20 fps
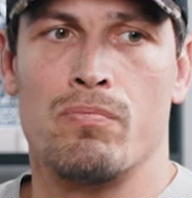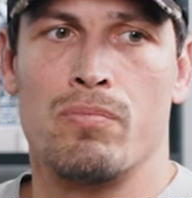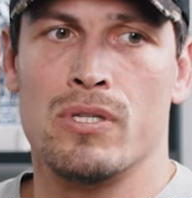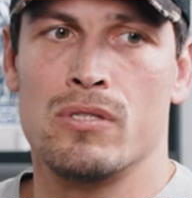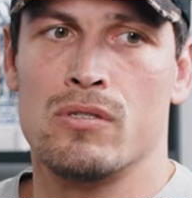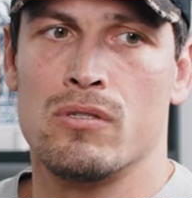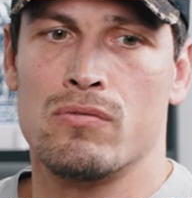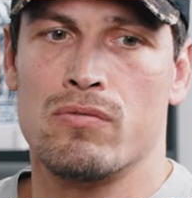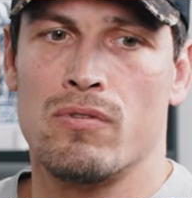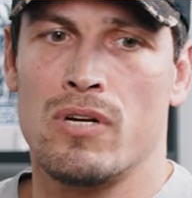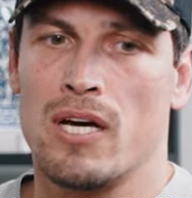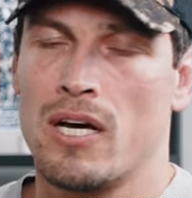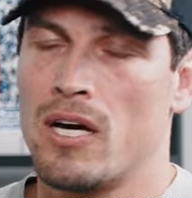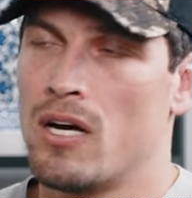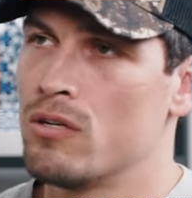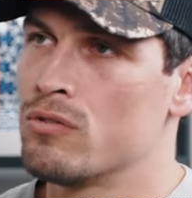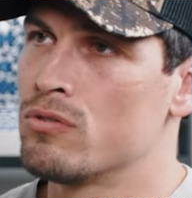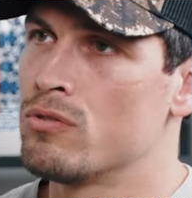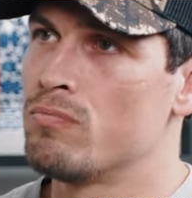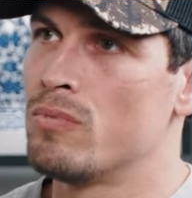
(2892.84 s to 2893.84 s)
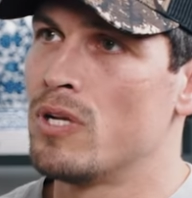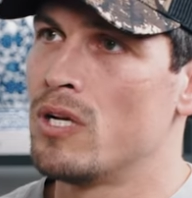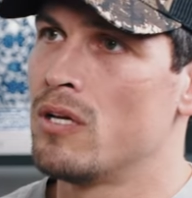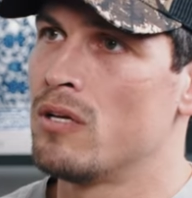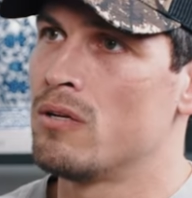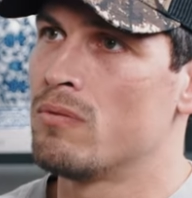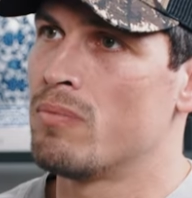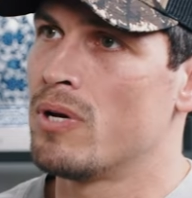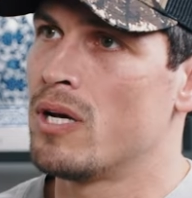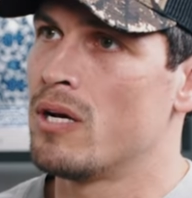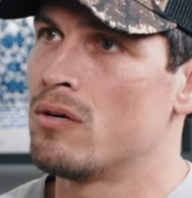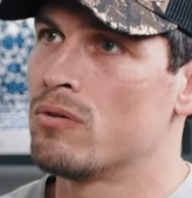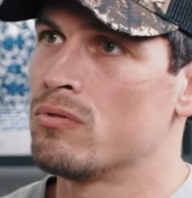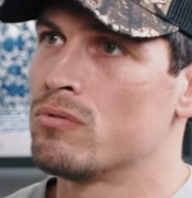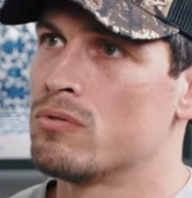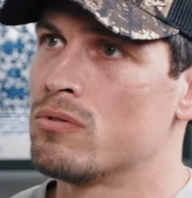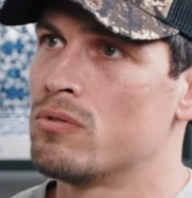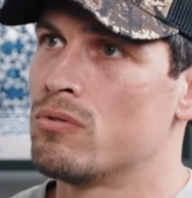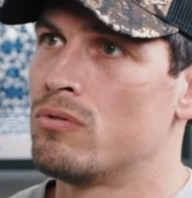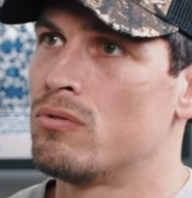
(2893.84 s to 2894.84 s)
a business for like hundred million
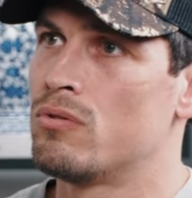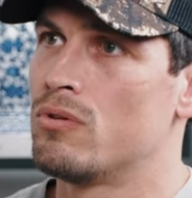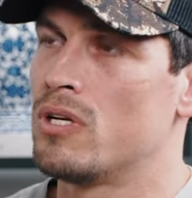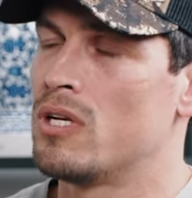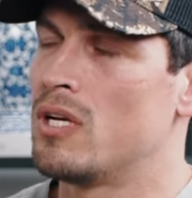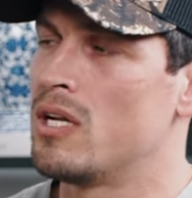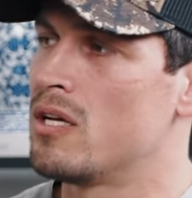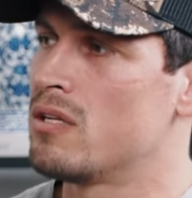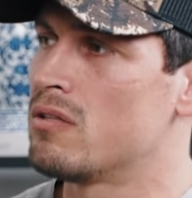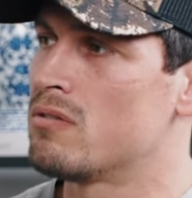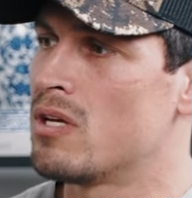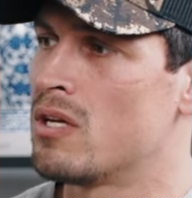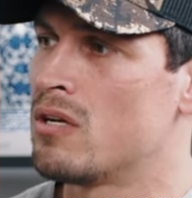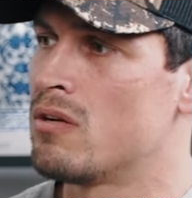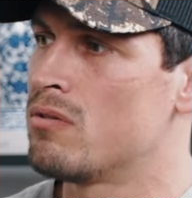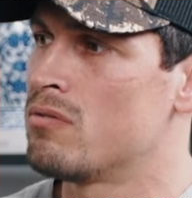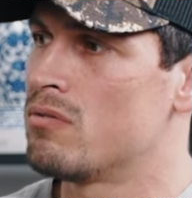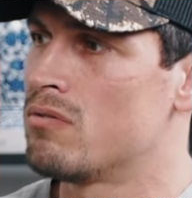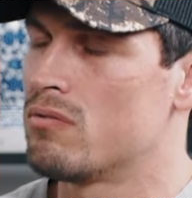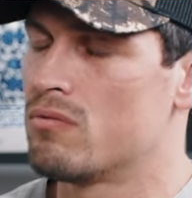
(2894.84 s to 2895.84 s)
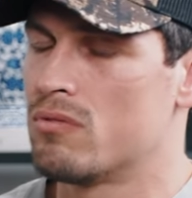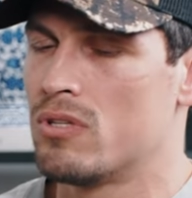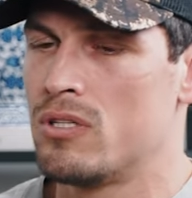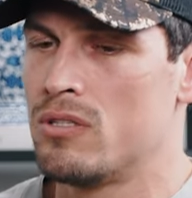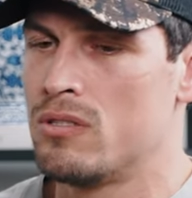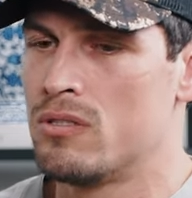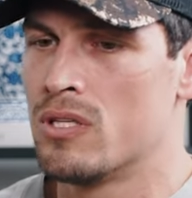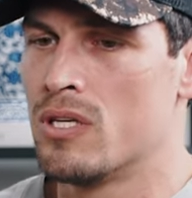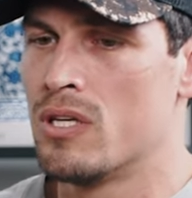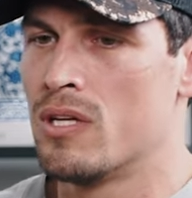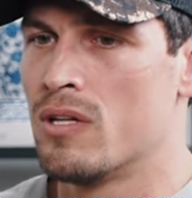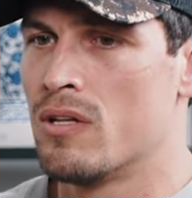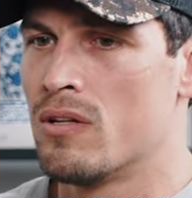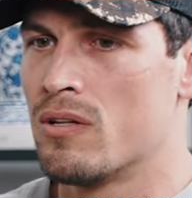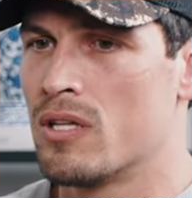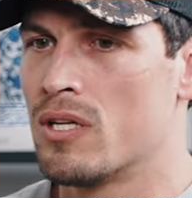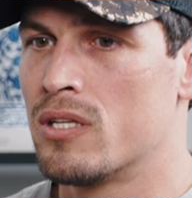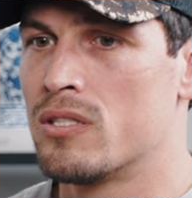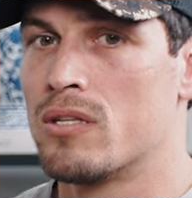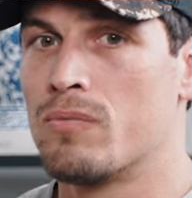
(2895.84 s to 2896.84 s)
pounds or and like done these
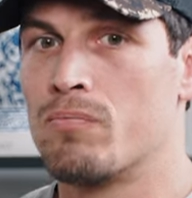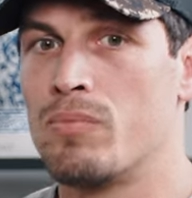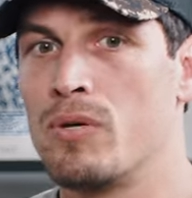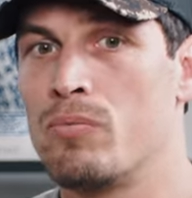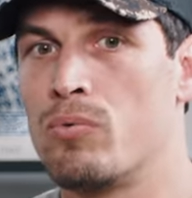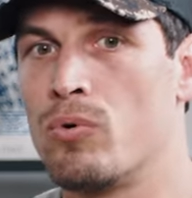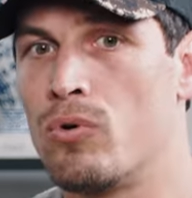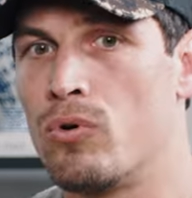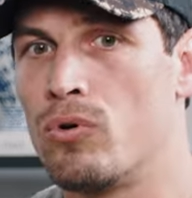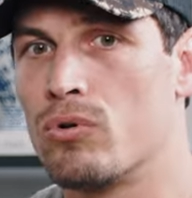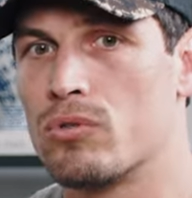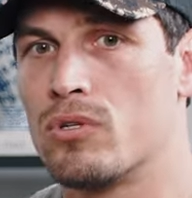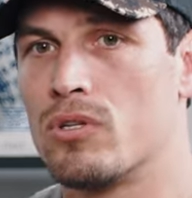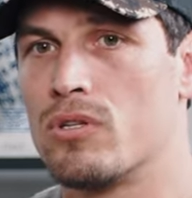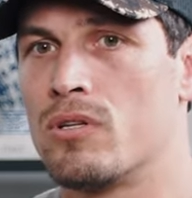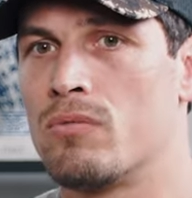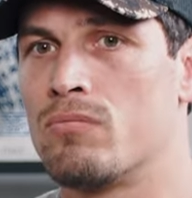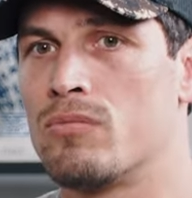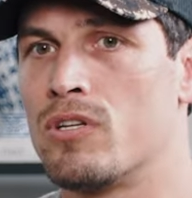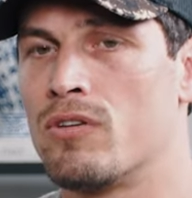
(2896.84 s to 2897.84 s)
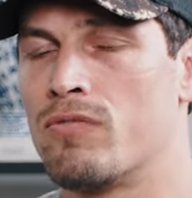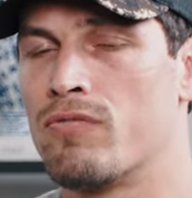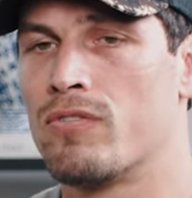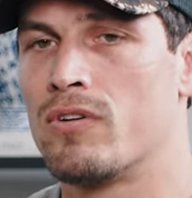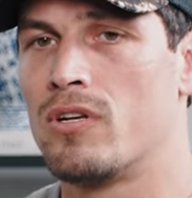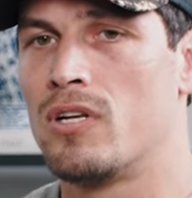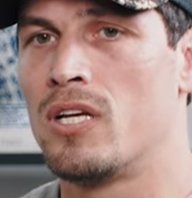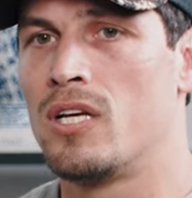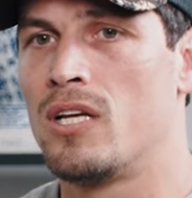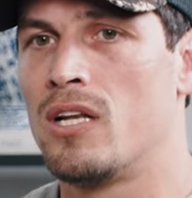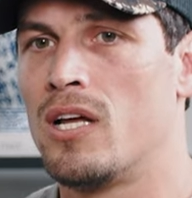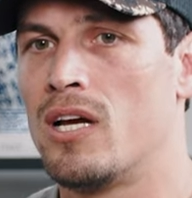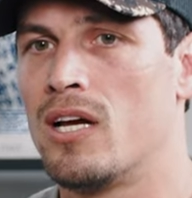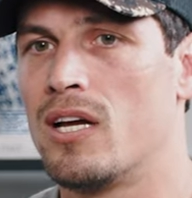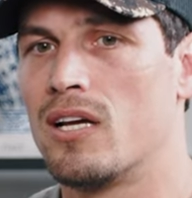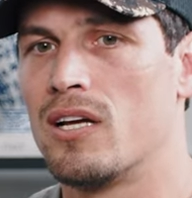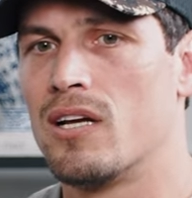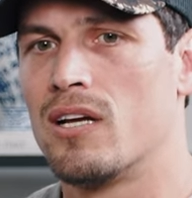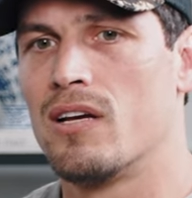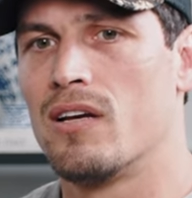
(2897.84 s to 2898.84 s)
things and people looked at them differently
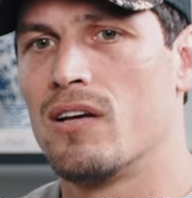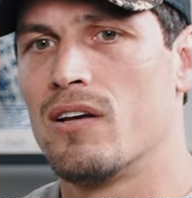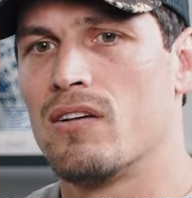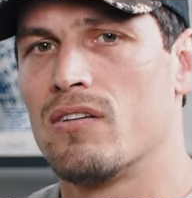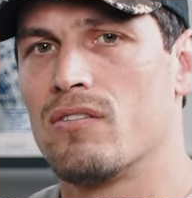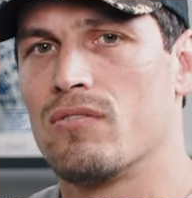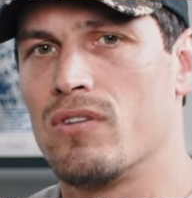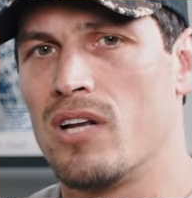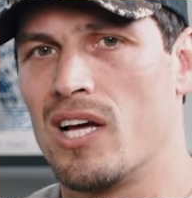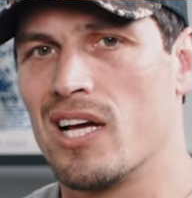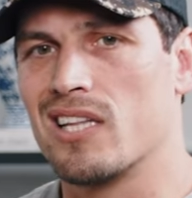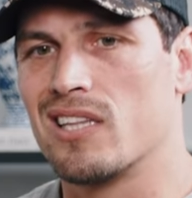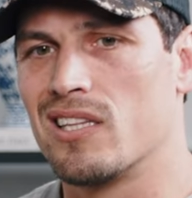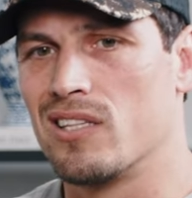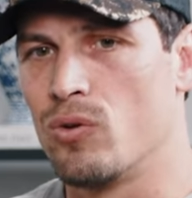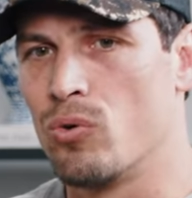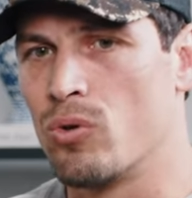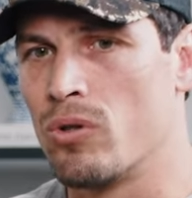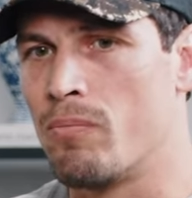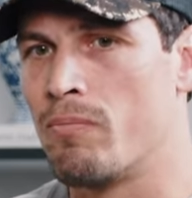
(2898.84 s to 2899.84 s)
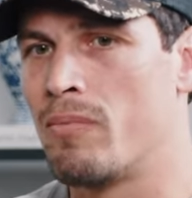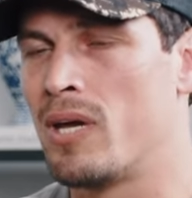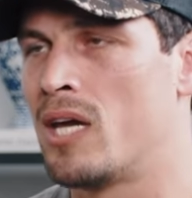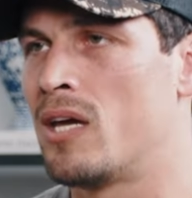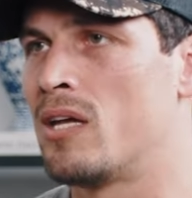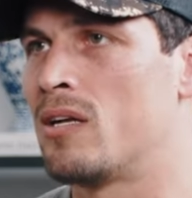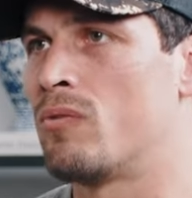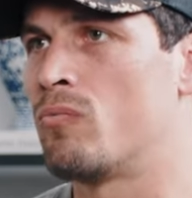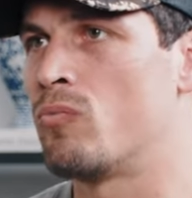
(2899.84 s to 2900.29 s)
like like you're the man